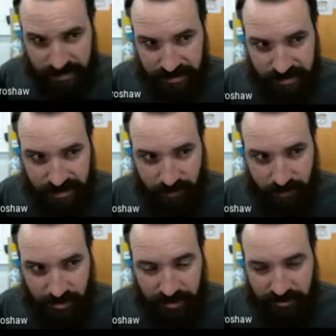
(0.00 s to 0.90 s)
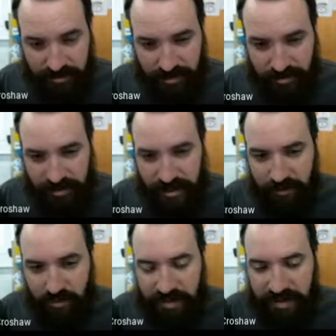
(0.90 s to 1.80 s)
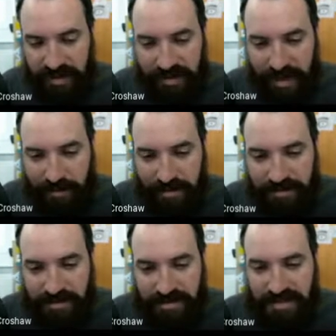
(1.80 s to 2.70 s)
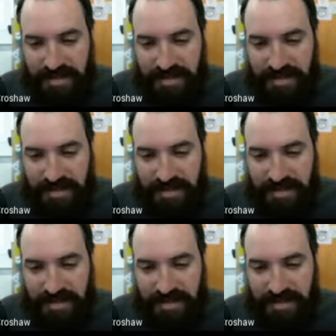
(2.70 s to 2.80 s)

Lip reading: to time warp, even though time warping in the atmosphere is